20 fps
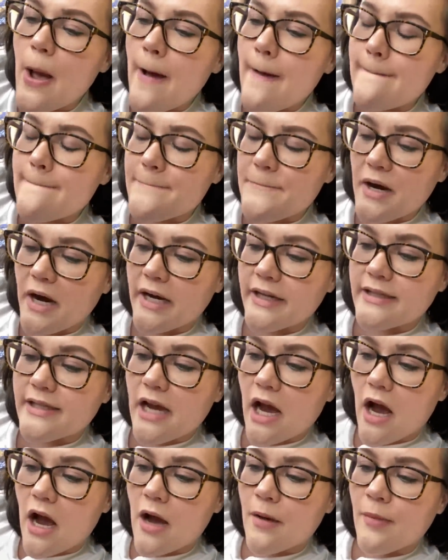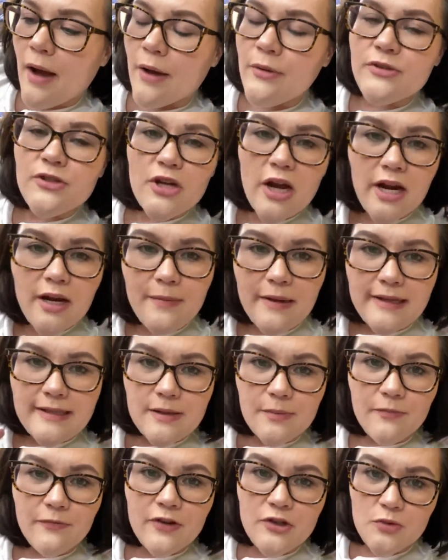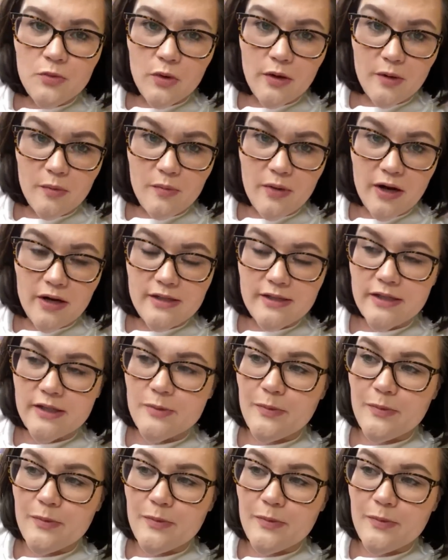But I was trying to make some visual comparisons,